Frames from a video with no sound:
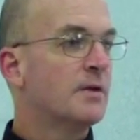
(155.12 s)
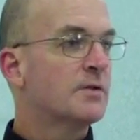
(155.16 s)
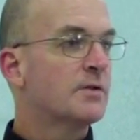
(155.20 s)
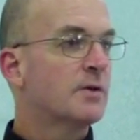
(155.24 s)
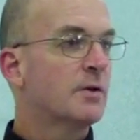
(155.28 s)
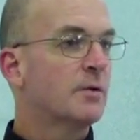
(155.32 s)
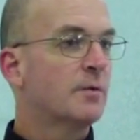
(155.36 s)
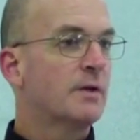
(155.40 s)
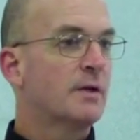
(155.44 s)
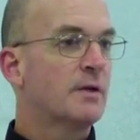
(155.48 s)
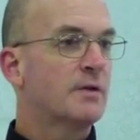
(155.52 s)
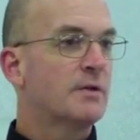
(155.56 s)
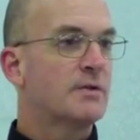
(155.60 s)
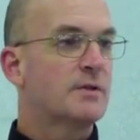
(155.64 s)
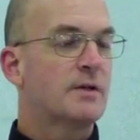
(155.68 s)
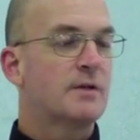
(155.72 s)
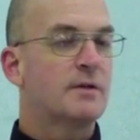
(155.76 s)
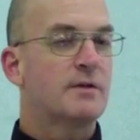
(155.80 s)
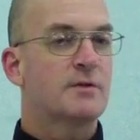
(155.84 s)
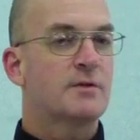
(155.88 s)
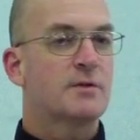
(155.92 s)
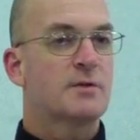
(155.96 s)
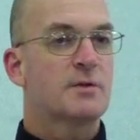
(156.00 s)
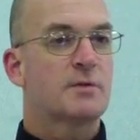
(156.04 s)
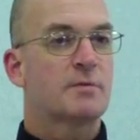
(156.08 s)
So when it
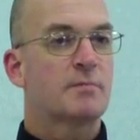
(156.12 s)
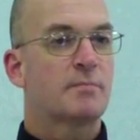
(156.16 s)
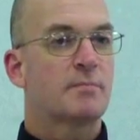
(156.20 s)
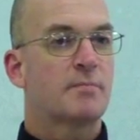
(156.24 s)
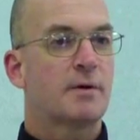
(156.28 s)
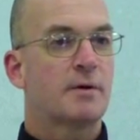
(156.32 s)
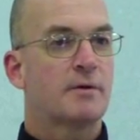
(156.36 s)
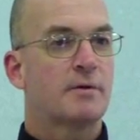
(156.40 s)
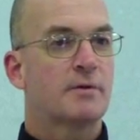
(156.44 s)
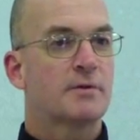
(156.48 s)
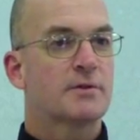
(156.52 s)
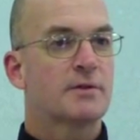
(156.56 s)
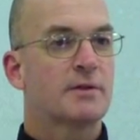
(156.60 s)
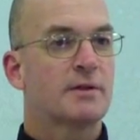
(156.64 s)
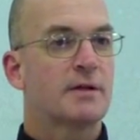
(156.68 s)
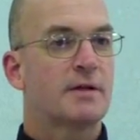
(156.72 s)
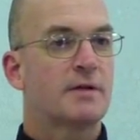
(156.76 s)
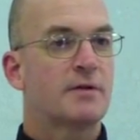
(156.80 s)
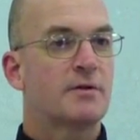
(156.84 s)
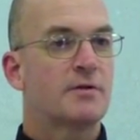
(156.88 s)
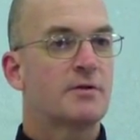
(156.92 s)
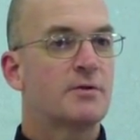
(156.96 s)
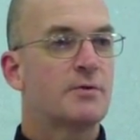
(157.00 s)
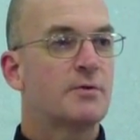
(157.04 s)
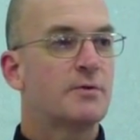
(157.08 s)
says Paul's
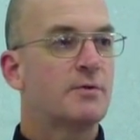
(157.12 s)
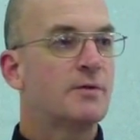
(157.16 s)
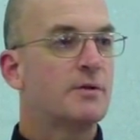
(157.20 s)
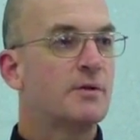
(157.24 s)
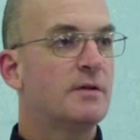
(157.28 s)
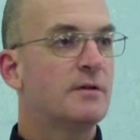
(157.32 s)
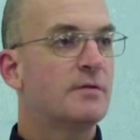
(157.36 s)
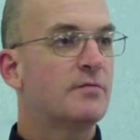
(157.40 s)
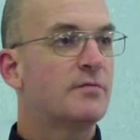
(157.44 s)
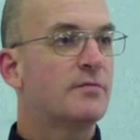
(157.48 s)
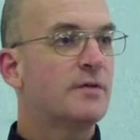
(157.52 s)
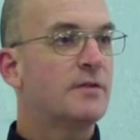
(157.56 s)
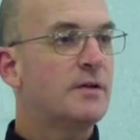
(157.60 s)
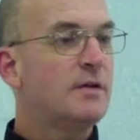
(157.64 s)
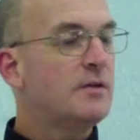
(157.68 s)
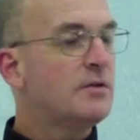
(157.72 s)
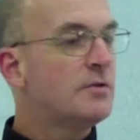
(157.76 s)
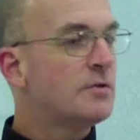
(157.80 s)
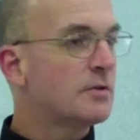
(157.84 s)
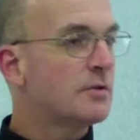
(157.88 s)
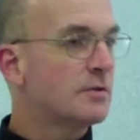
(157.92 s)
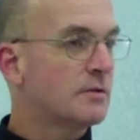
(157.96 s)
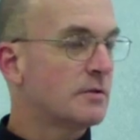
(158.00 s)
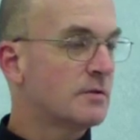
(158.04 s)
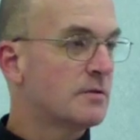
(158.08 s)
letter to the
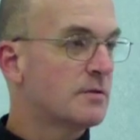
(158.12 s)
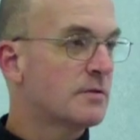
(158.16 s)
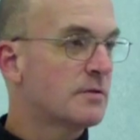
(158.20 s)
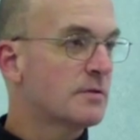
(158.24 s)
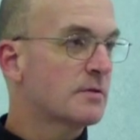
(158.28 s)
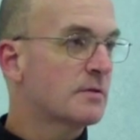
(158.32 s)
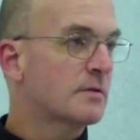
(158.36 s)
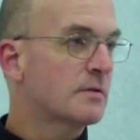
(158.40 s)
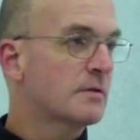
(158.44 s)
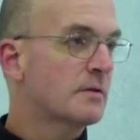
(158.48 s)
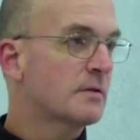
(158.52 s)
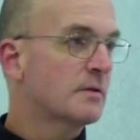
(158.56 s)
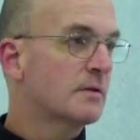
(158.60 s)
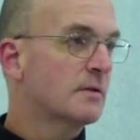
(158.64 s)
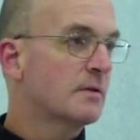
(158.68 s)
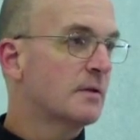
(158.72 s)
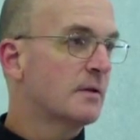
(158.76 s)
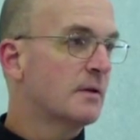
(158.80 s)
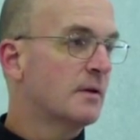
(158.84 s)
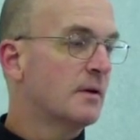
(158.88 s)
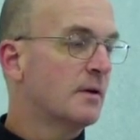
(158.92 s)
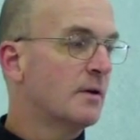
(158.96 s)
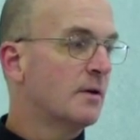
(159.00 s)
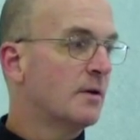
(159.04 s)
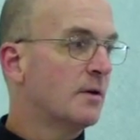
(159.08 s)
Ephesians,
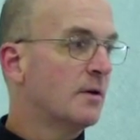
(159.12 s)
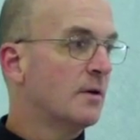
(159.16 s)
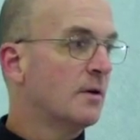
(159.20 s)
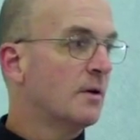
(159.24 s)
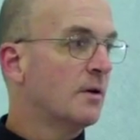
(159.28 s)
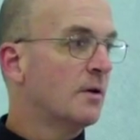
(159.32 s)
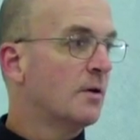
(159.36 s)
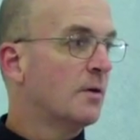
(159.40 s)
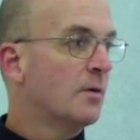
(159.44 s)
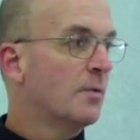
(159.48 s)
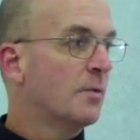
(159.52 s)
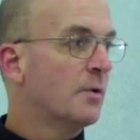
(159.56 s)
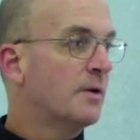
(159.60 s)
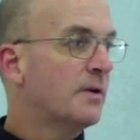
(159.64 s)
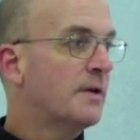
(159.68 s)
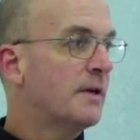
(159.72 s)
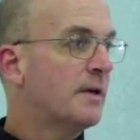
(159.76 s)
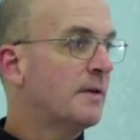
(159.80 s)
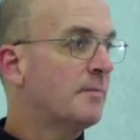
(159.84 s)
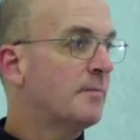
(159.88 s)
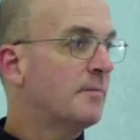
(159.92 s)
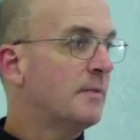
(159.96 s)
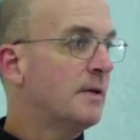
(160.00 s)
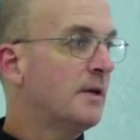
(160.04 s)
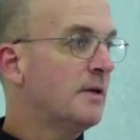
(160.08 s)
what
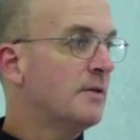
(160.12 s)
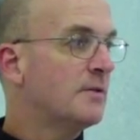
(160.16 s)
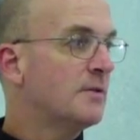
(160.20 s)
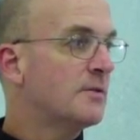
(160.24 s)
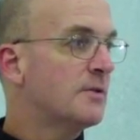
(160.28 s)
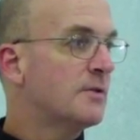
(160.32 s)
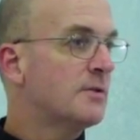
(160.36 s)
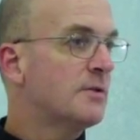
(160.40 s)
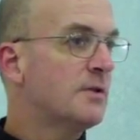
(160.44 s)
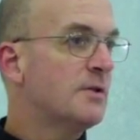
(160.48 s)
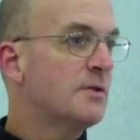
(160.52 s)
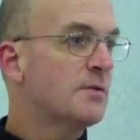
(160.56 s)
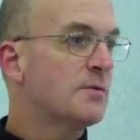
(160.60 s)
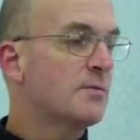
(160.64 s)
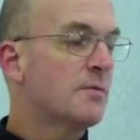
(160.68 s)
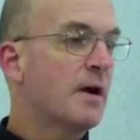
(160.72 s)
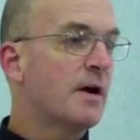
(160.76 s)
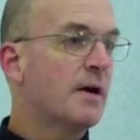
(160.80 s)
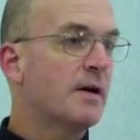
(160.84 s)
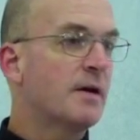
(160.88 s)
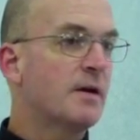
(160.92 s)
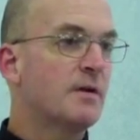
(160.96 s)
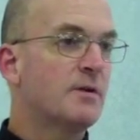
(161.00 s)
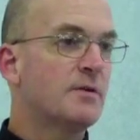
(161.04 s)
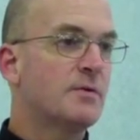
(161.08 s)
that means is he's
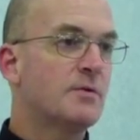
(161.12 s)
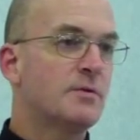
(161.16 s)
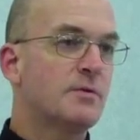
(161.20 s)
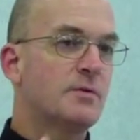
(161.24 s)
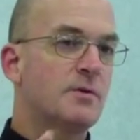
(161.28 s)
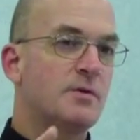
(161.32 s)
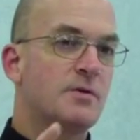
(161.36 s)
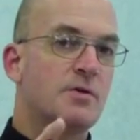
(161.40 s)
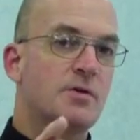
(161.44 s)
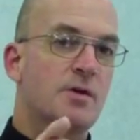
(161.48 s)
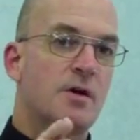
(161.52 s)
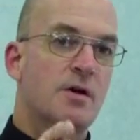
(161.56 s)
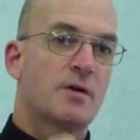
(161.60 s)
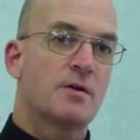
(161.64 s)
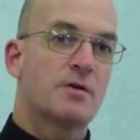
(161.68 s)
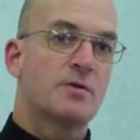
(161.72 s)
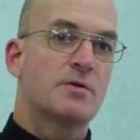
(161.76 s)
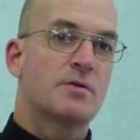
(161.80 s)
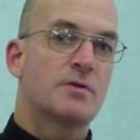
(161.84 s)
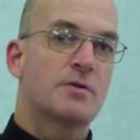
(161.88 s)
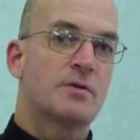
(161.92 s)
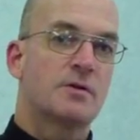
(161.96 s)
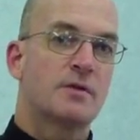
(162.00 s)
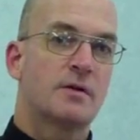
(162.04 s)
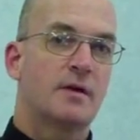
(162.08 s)
writing to the church
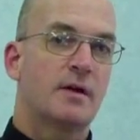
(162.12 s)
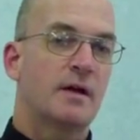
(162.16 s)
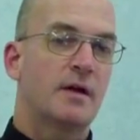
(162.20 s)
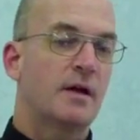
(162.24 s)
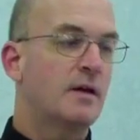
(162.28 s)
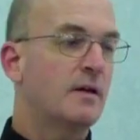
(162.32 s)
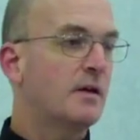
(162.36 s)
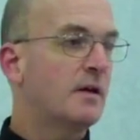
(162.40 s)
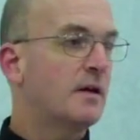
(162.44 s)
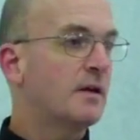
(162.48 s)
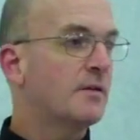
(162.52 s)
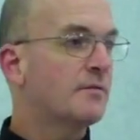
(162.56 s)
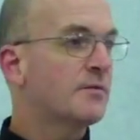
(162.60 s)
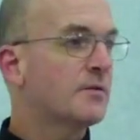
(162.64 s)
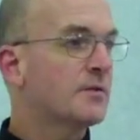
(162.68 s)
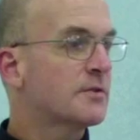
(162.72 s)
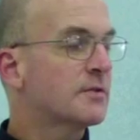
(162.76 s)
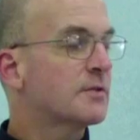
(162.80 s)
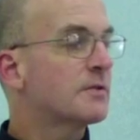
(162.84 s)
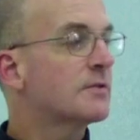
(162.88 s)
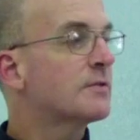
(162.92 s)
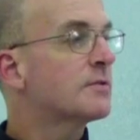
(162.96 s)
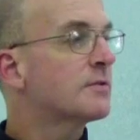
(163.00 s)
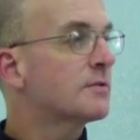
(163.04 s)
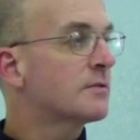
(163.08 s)
at
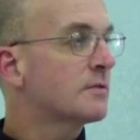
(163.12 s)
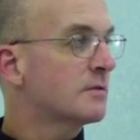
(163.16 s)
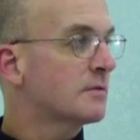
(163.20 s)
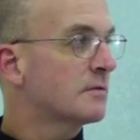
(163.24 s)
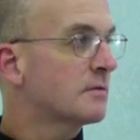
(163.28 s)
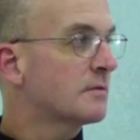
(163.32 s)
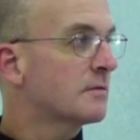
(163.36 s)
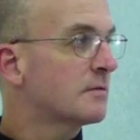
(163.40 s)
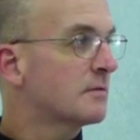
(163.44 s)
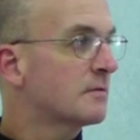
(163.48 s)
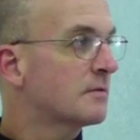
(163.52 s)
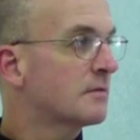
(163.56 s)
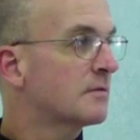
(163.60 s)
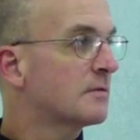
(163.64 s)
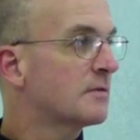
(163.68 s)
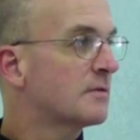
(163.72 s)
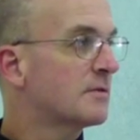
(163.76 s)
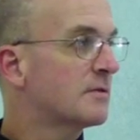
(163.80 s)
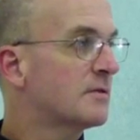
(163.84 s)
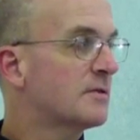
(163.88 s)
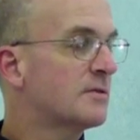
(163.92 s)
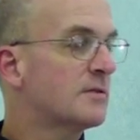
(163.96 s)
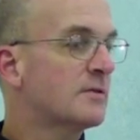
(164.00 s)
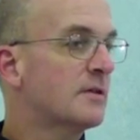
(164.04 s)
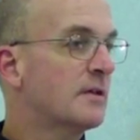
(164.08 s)
Ephesus.
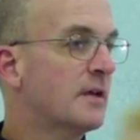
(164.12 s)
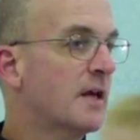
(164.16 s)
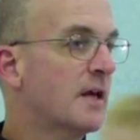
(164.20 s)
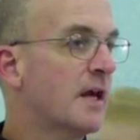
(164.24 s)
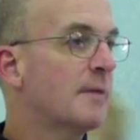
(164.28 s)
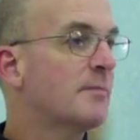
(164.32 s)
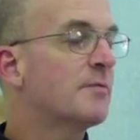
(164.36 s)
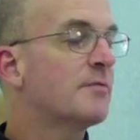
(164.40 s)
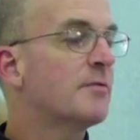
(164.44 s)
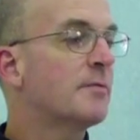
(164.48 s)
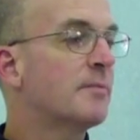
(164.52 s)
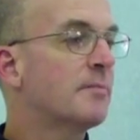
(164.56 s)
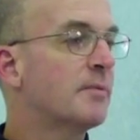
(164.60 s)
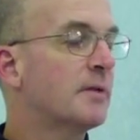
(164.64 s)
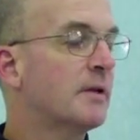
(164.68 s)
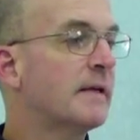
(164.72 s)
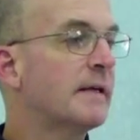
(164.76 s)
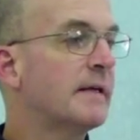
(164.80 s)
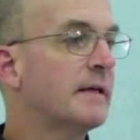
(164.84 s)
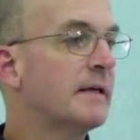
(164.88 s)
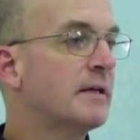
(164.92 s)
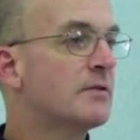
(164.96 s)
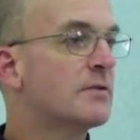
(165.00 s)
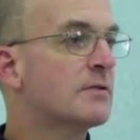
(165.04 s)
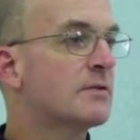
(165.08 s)
This is the name of the
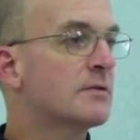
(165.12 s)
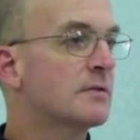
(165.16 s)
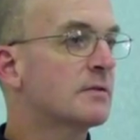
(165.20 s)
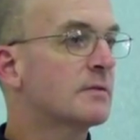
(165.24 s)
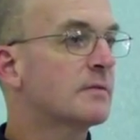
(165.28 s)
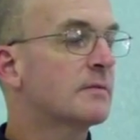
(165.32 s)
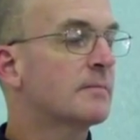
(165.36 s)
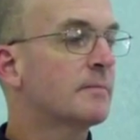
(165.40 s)
place.